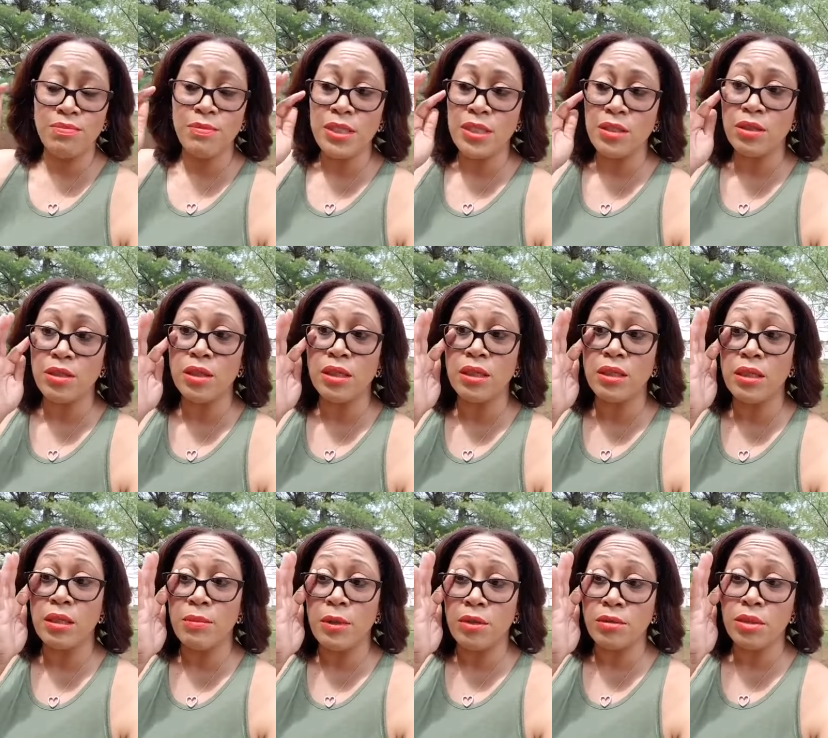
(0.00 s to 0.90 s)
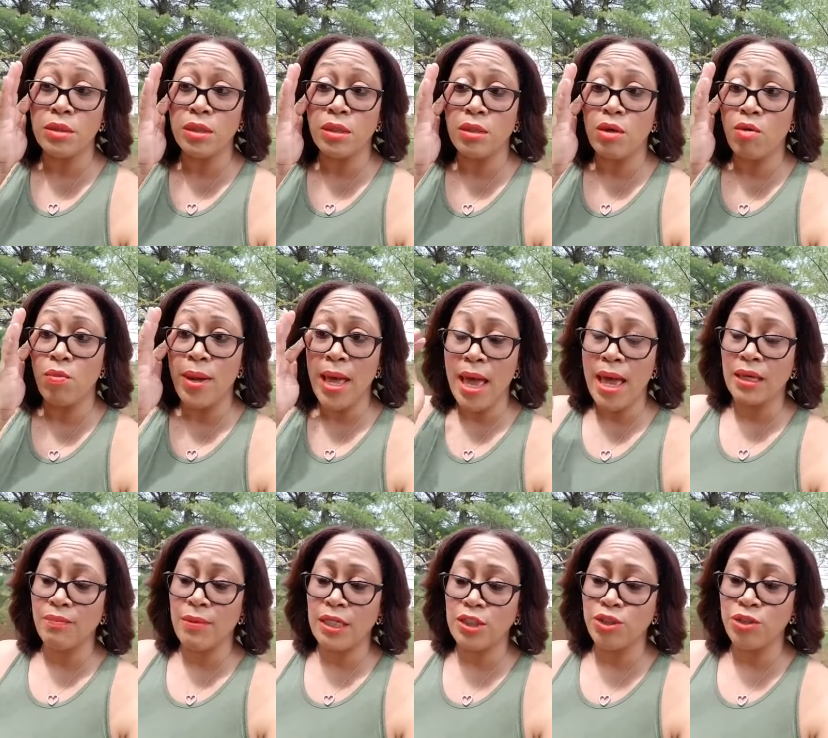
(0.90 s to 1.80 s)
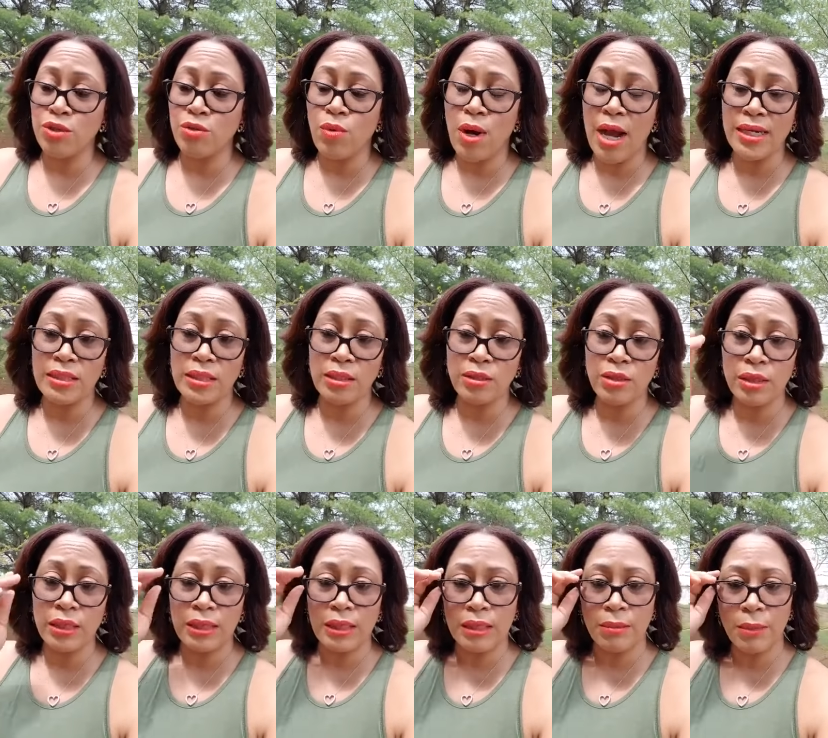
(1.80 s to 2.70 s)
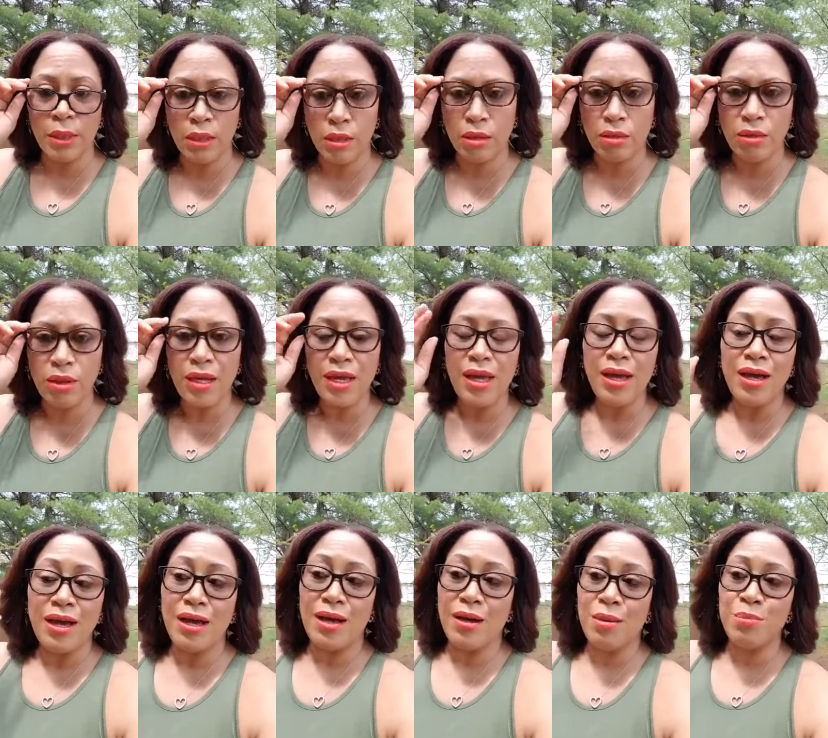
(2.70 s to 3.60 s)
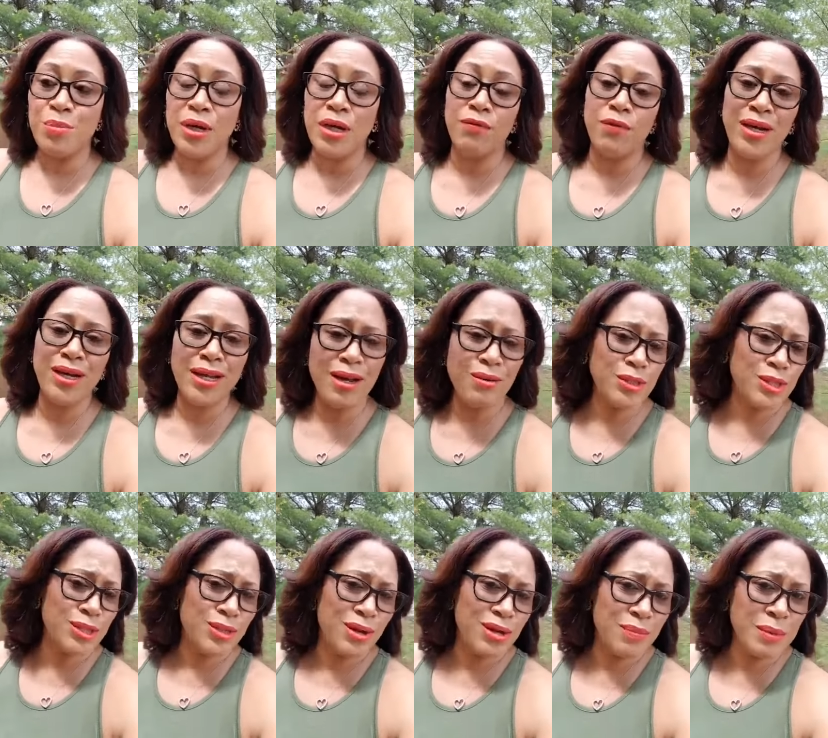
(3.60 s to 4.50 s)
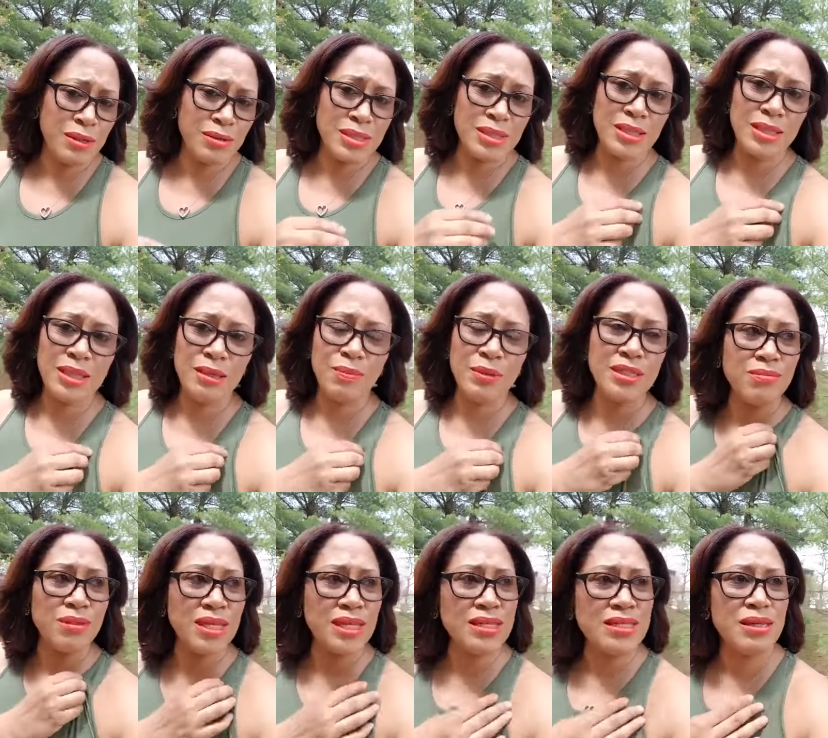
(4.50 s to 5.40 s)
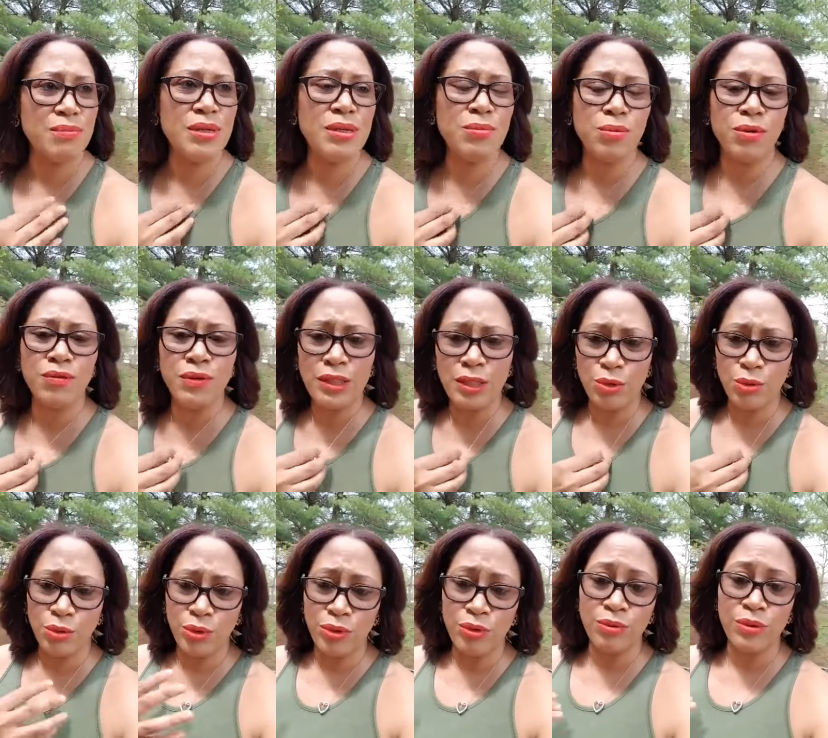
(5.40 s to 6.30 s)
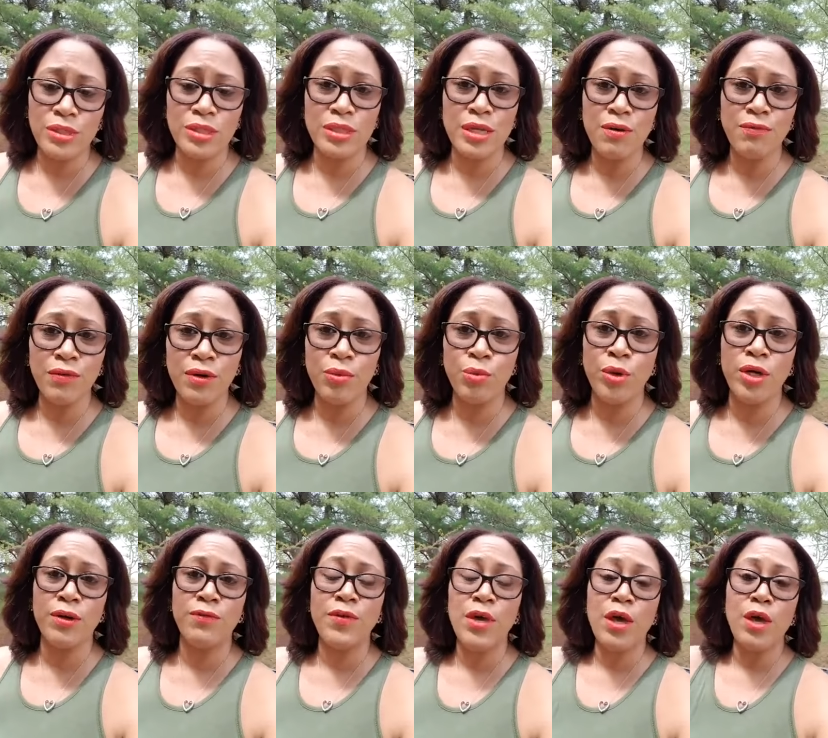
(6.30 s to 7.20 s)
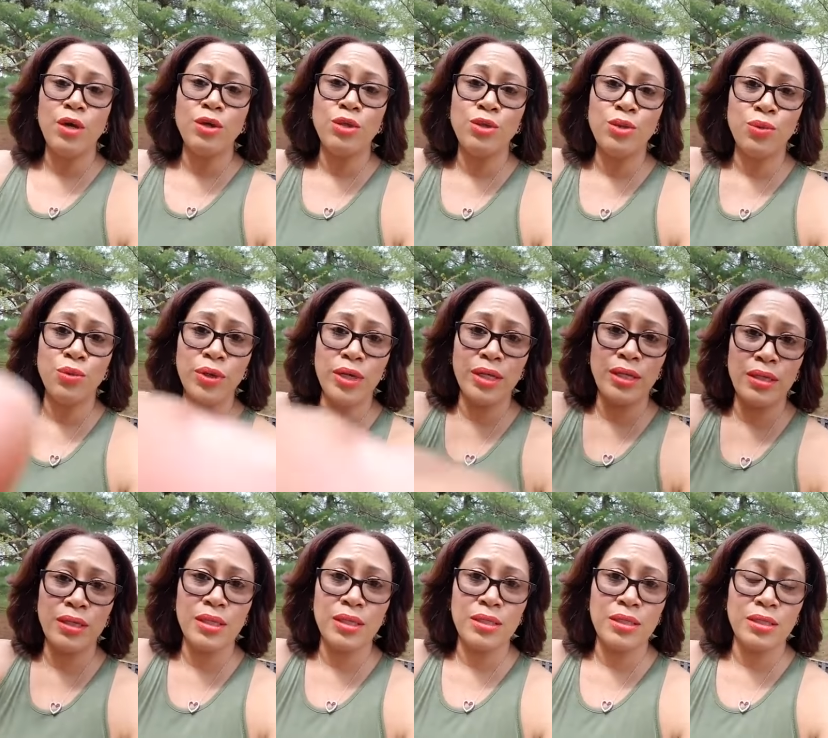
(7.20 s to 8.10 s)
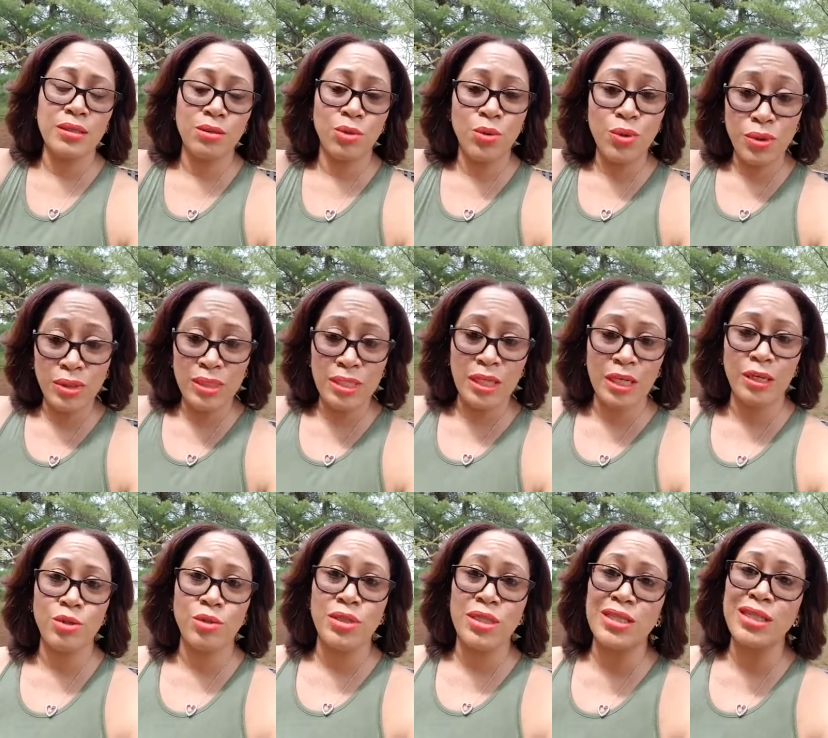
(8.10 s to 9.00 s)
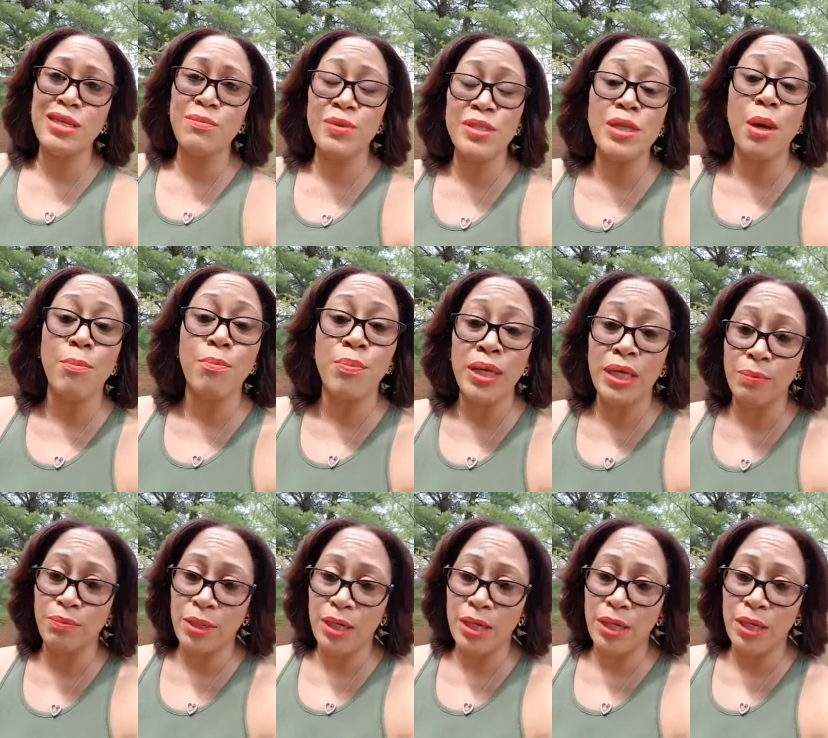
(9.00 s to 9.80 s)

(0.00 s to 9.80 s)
missed the cooking demo, so go back and make sure you watch the cooking demo. Um, but right now, we're just talking about sleep and some things that people are really going through and mm-hmm. suffering mm-hmm. with during this quarantine. So, sleep is a big,